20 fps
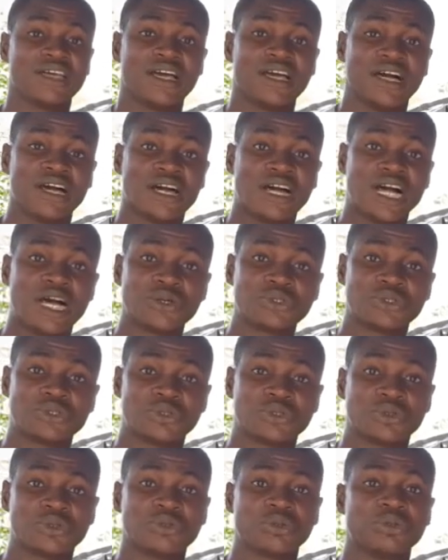how
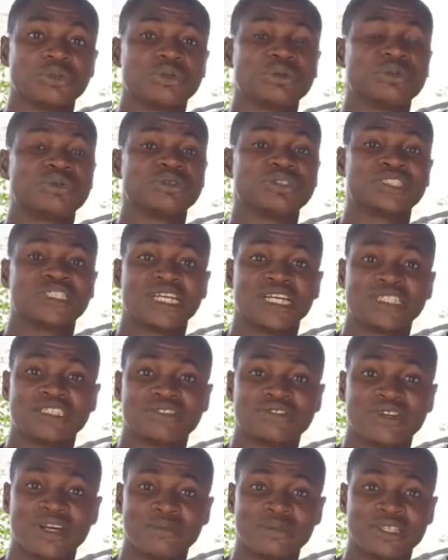to
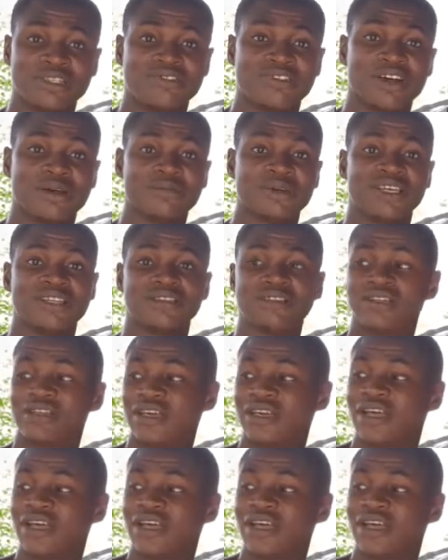start rabbit farming,